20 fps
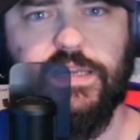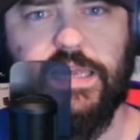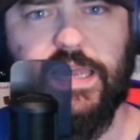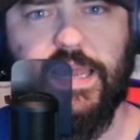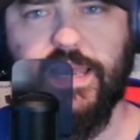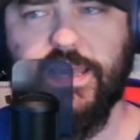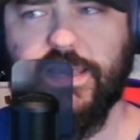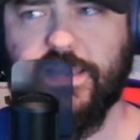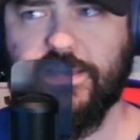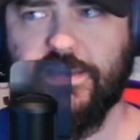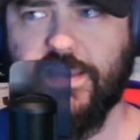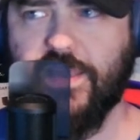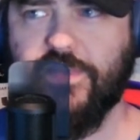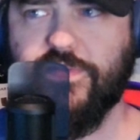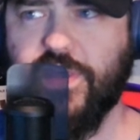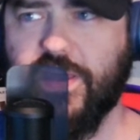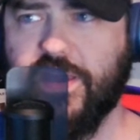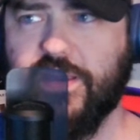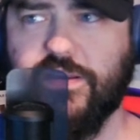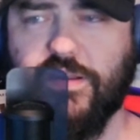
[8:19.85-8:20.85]
And
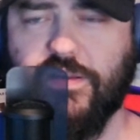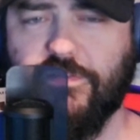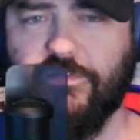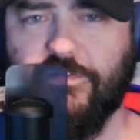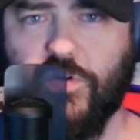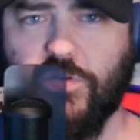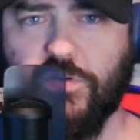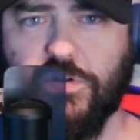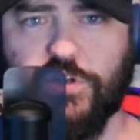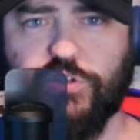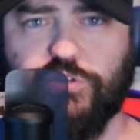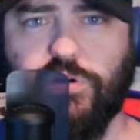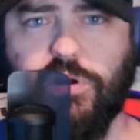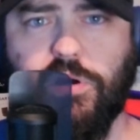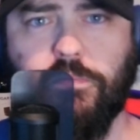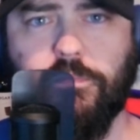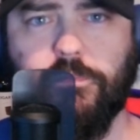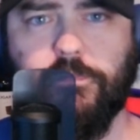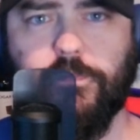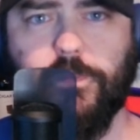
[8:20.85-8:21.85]
then voted
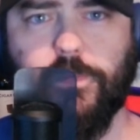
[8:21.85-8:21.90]
Trump,